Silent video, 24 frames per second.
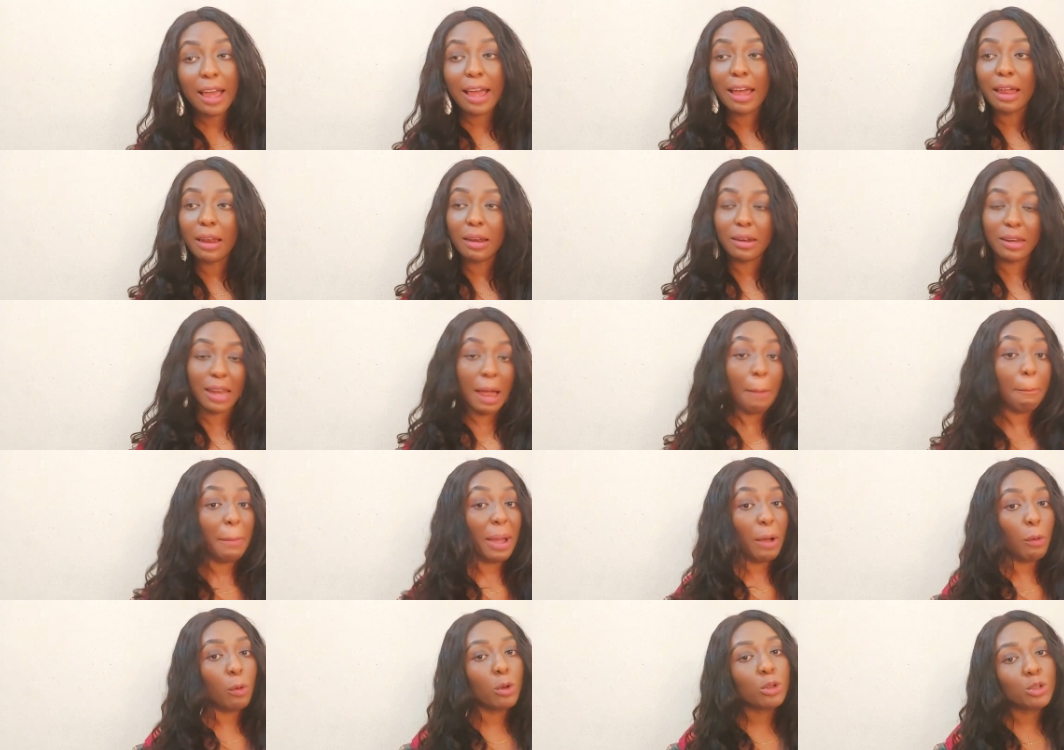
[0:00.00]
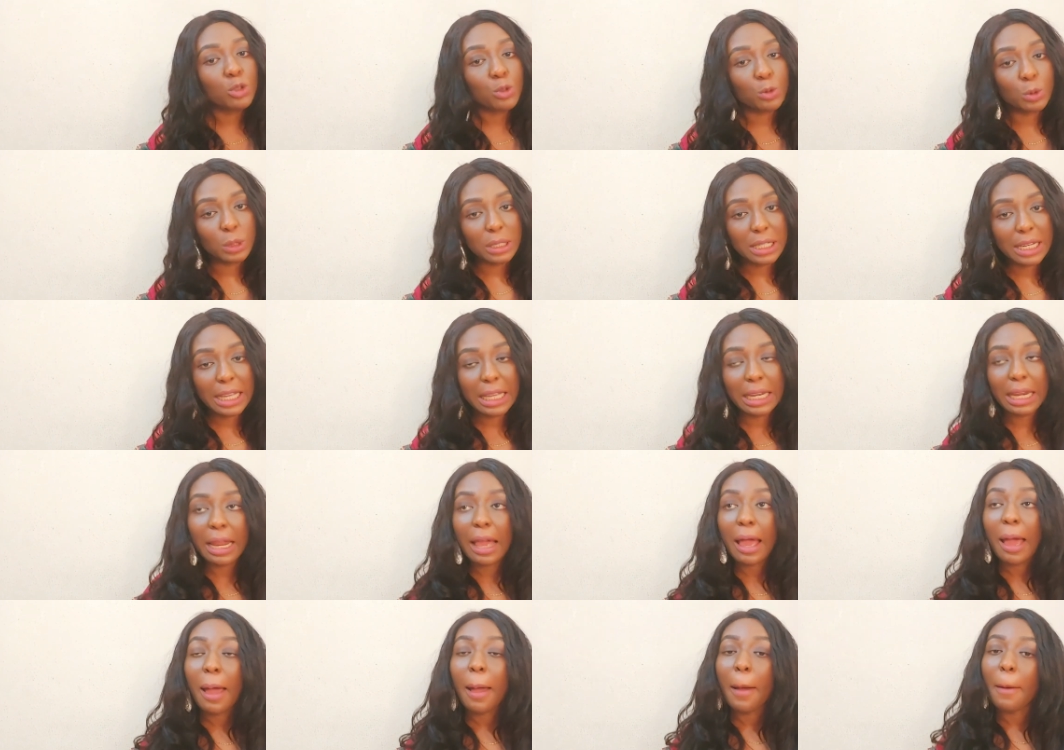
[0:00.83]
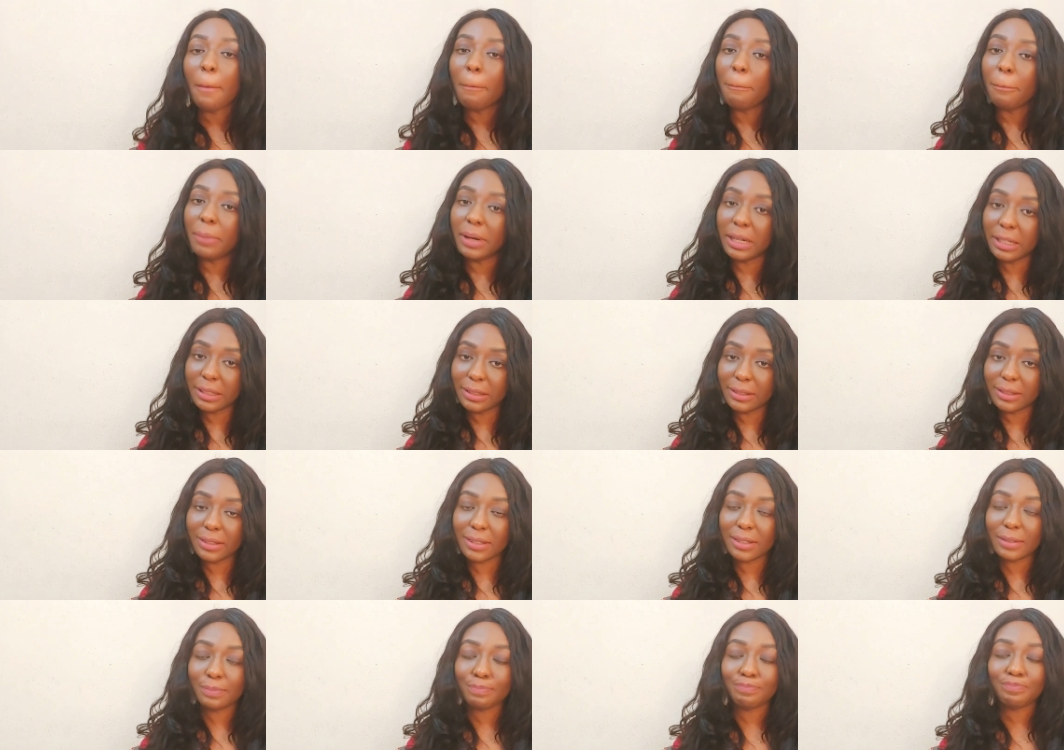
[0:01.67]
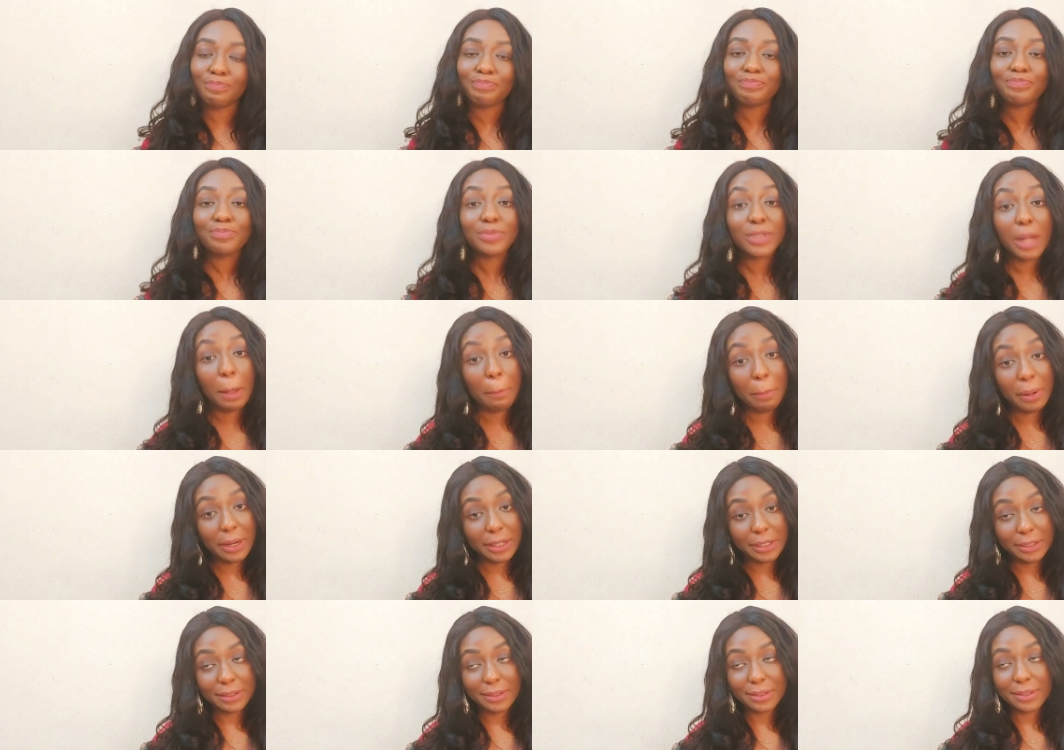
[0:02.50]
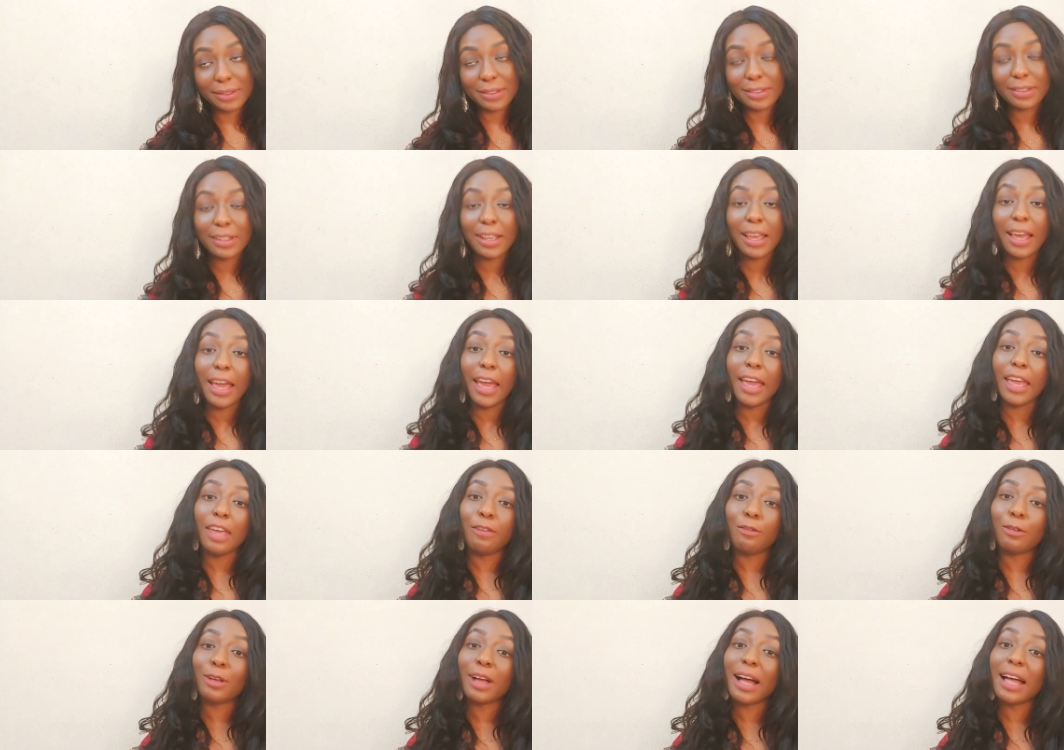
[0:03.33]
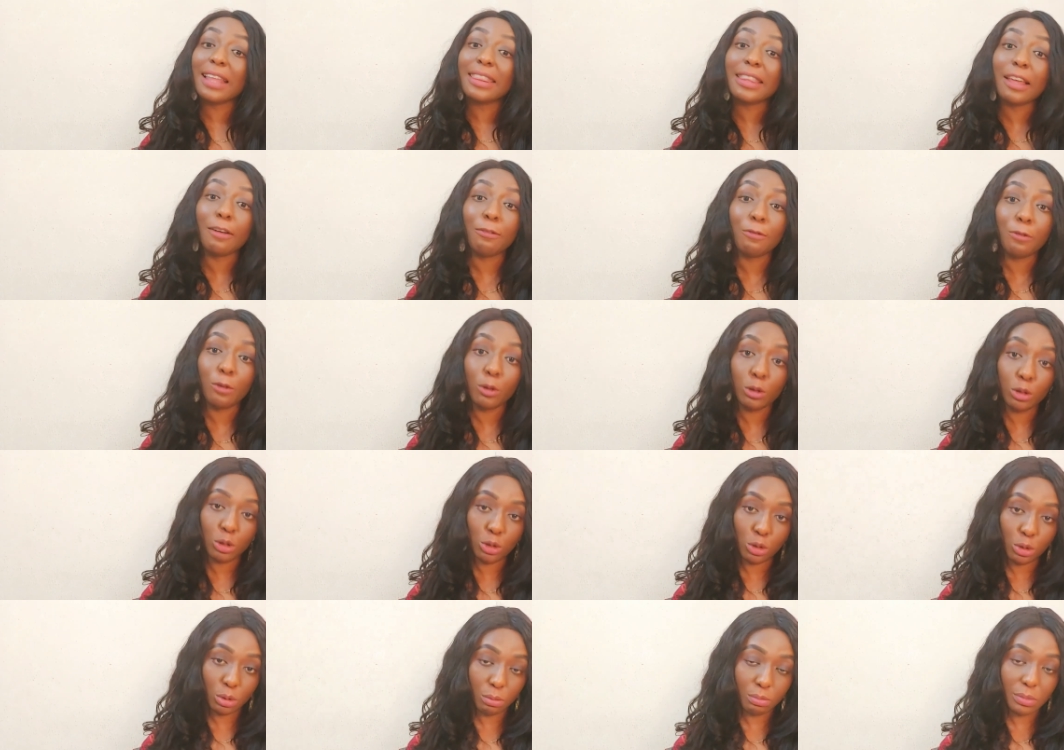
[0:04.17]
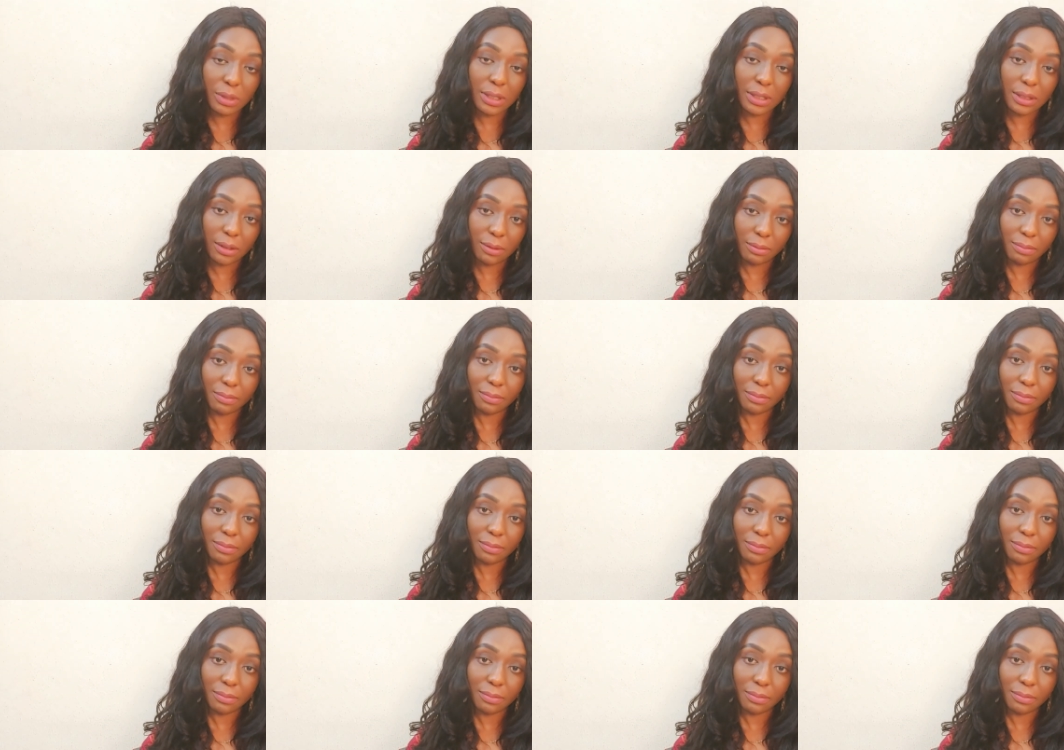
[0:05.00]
that might want to learn, please, if you can't afford something,